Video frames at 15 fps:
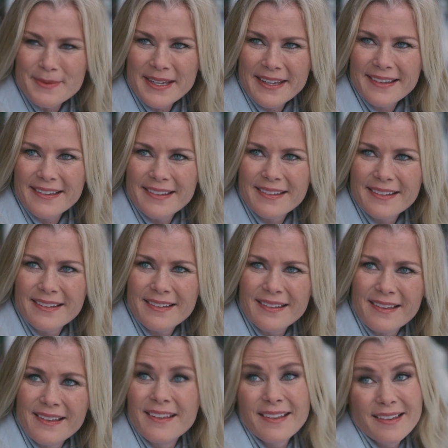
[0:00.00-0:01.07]
me,
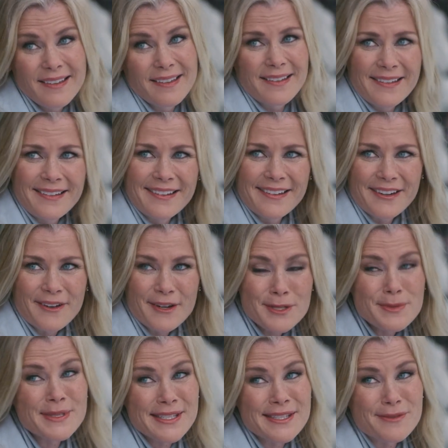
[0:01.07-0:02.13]

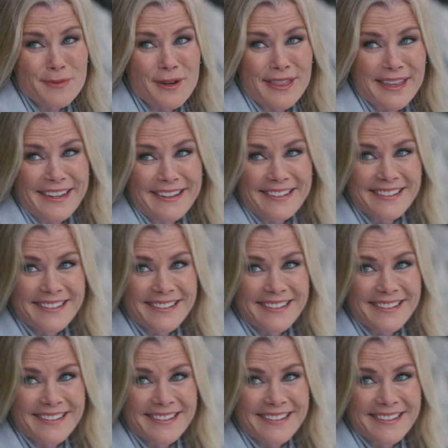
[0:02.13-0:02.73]
Christmas is worth it.